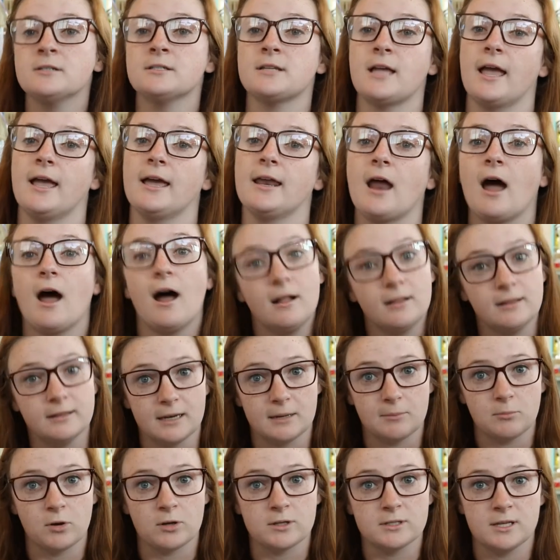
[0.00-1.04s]
and holiday
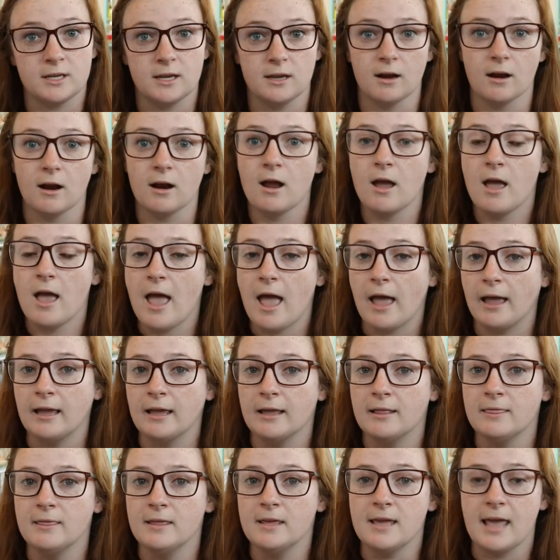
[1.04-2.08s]
books here in
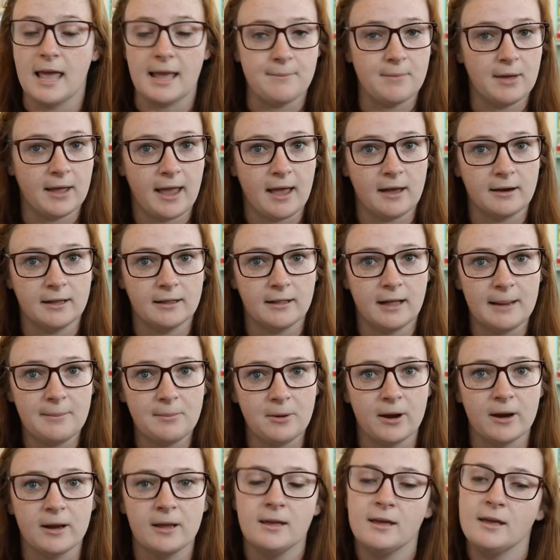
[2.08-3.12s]
the Cape May County Library.